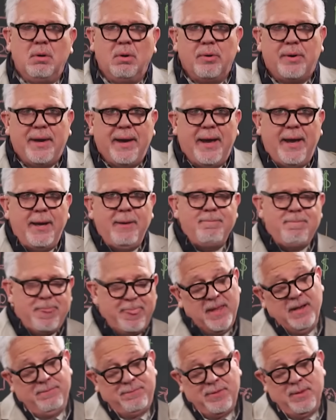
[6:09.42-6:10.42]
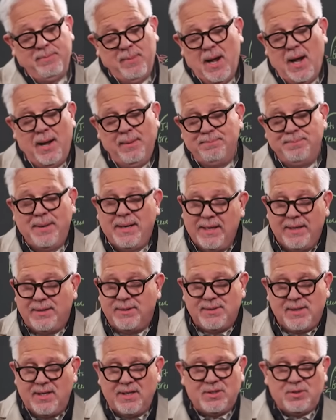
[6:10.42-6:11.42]
okay? If the mob
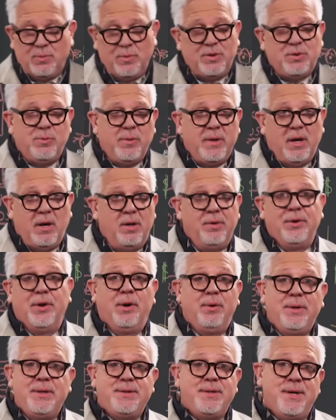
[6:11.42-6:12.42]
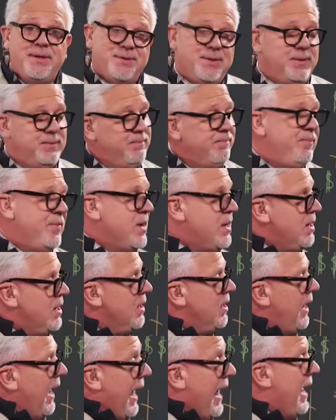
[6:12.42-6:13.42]
exists, which we all know it doesn't.
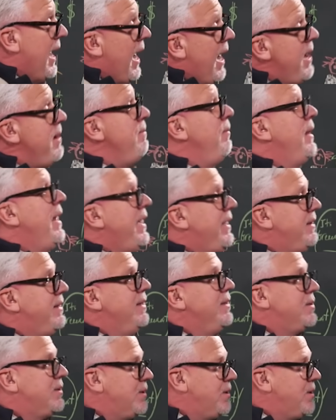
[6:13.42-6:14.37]
And I'm like this